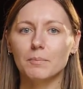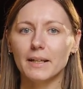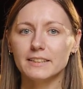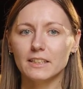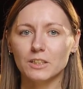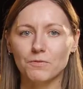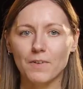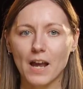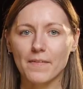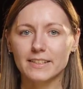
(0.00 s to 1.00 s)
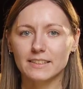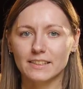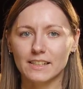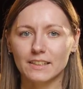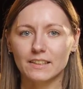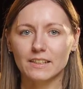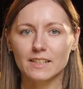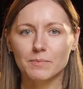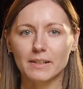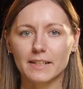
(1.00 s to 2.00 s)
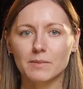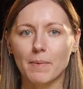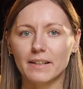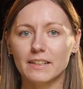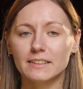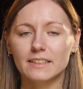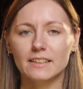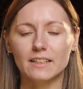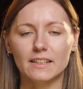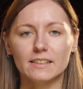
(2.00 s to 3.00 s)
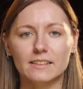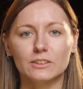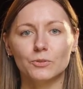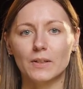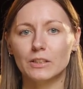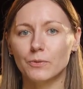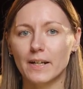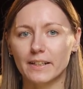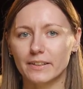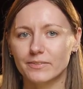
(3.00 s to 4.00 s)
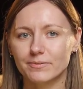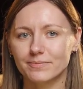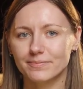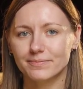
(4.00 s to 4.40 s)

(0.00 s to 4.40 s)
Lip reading: The PlayStation 5 has a screen reader that's been expanding steadily since 2020.